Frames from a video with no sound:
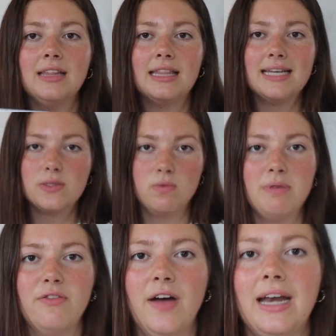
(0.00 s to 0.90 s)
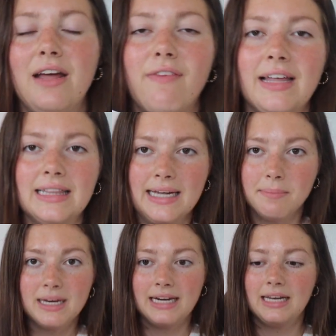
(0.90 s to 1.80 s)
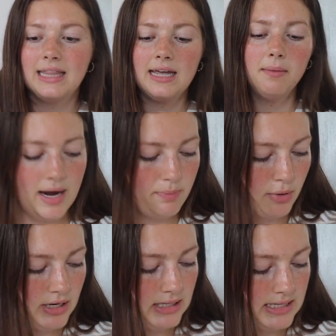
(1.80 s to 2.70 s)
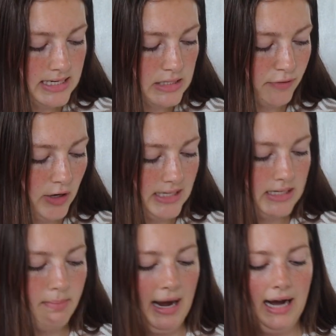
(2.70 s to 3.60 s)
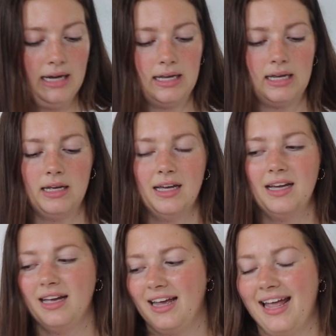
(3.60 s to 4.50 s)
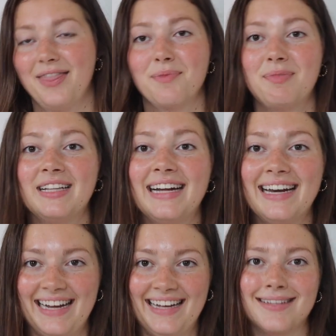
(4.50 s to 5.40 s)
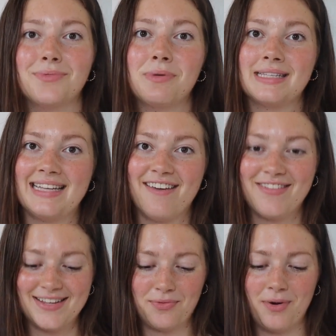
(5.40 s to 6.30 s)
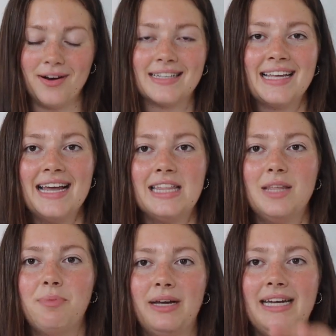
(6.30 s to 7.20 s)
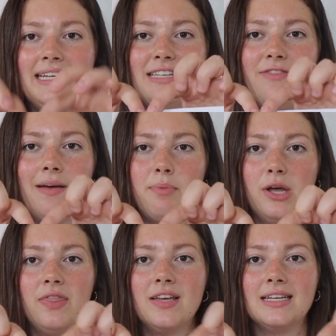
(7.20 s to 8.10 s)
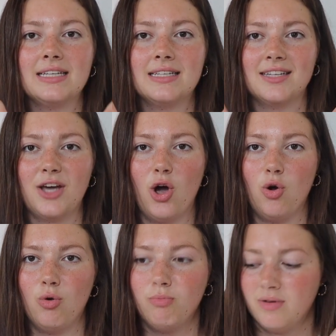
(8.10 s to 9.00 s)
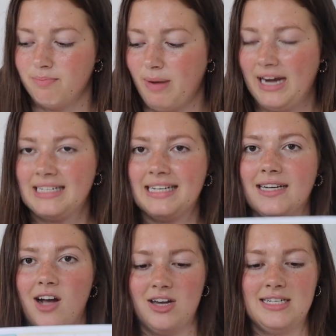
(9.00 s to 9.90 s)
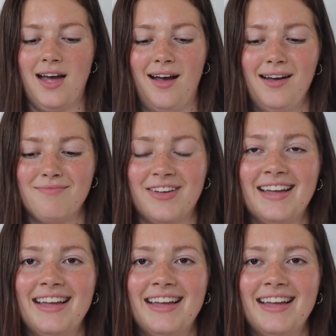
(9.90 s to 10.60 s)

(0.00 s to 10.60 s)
that this would be fun if I laminated them. I printed these front to back, and the plan is, we'll see if this works, the plan is if I put the comb binding on top,